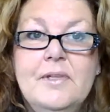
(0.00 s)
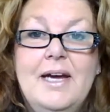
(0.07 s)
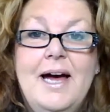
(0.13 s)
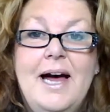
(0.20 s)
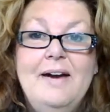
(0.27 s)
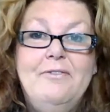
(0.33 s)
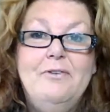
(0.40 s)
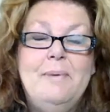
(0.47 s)

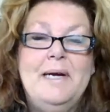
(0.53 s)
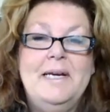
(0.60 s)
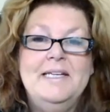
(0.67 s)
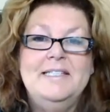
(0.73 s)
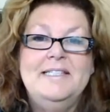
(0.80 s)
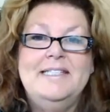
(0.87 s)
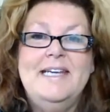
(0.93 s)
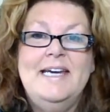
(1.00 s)
Hi, everybody.
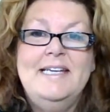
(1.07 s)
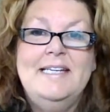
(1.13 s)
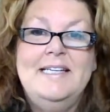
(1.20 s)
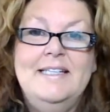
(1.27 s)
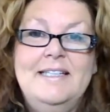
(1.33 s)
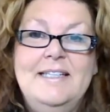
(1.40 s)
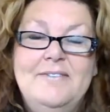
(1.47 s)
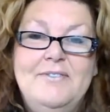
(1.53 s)
It's
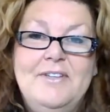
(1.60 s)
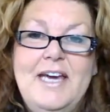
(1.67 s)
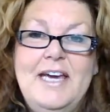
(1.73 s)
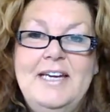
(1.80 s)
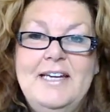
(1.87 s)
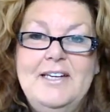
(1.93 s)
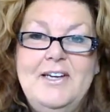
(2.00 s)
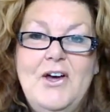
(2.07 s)
Dana of the
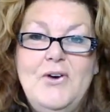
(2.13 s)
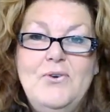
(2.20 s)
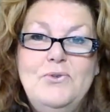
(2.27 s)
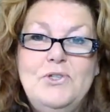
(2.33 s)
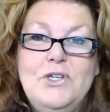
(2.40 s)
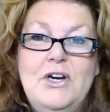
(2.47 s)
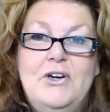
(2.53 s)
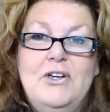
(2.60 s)
Canine
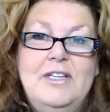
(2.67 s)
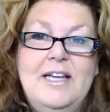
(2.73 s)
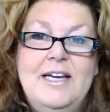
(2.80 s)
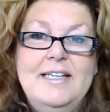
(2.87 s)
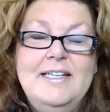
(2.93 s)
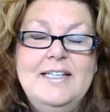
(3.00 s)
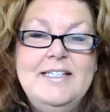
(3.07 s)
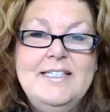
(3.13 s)
Coach
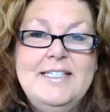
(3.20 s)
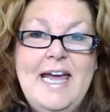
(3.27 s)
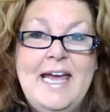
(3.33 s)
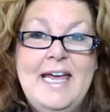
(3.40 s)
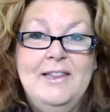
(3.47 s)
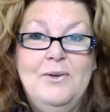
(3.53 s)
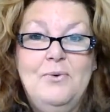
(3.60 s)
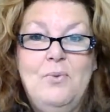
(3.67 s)
Carolinas
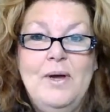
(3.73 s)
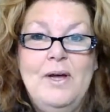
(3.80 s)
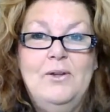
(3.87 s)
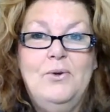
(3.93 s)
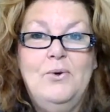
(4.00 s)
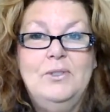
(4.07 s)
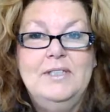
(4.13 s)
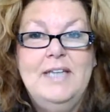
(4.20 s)
and the
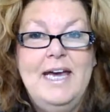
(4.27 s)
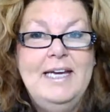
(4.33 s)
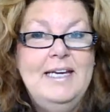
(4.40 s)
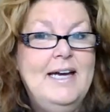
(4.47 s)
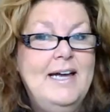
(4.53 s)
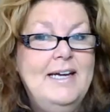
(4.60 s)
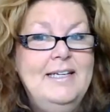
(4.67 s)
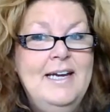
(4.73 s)
Well-Oiled
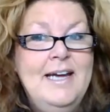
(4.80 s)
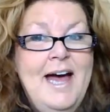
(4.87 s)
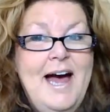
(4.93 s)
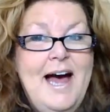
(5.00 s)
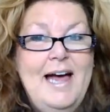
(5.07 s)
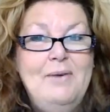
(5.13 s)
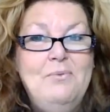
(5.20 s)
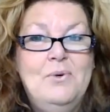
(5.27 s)
Canine.
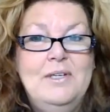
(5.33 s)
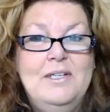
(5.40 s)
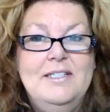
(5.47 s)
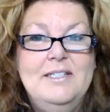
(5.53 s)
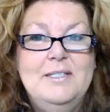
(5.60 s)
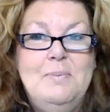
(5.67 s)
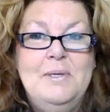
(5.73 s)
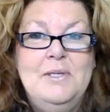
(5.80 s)
I wanted
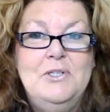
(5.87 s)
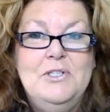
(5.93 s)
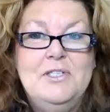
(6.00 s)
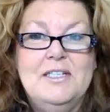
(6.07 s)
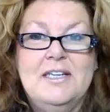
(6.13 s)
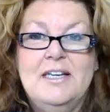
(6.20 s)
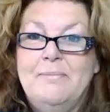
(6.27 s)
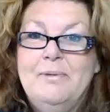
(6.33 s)
to spend
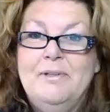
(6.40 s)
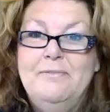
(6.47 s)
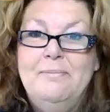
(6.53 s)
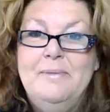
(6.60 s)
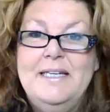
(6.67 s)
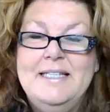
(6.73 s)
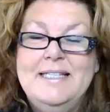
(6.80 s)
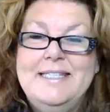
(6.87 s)
just a couple of
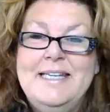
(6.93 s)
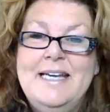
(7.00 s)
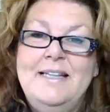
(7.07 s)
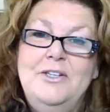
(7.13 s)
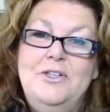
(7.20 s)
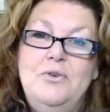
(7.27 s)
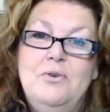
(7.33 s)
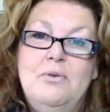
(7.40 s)
minutes
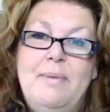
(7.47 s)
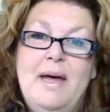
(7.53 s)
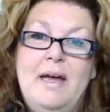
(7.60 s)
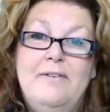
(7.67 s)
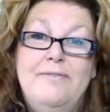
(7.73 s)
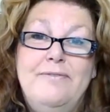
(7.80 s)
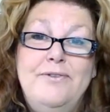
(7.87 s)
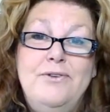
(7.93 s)
telling you about
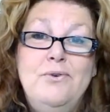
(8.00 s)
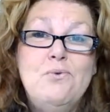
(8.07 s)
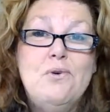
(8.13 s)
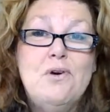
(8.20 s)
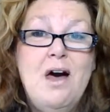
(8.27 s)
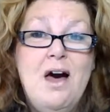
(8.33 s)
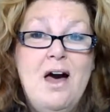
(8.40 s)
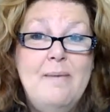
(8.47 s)
a few
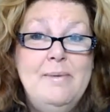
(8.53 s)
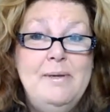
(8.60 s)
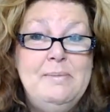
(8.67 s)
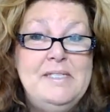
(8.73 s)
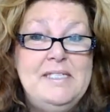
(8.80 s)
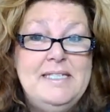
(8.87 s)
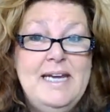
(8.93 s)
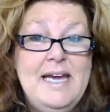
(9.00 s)
common
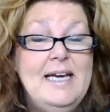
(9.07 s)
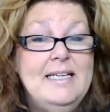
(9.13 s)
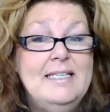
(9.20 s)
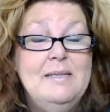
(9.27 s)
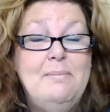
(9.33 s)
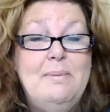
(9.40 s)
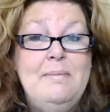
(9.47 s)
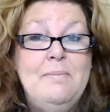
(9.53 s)
mistakes
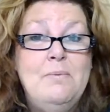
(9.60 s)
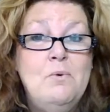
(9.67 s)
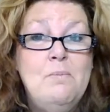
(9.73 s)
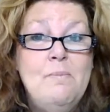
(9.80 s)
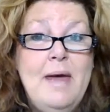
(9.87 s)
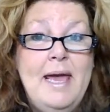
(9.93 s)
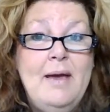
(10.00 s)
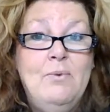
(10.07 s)
that people will
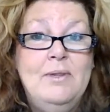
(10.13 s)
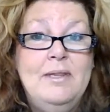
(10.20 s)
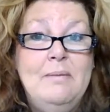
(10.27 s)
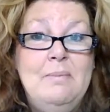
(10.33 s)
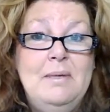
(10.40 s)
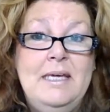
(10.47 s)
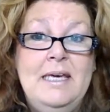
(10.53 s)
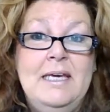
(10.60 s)
make when they
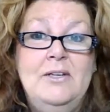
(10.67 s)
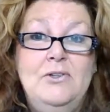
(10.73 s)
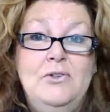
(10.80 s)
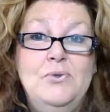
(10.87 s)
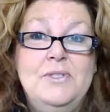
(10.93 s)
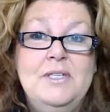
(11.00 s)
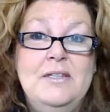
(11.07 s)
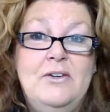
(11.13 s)
begin
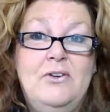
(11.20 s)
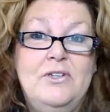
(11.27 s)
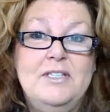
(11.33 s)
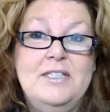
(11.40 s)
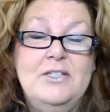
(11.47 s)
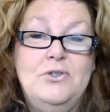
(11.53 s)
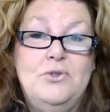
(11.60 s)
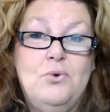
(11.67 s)
using their
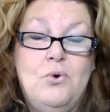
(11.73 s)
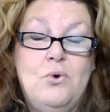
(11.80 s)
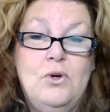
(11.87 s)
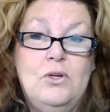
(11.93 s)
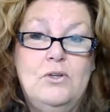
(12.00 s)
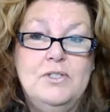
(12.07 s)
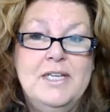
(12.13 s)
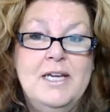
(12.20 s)
essential
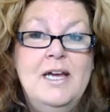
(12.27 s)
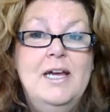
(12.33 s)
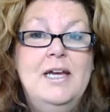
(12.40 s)
oils.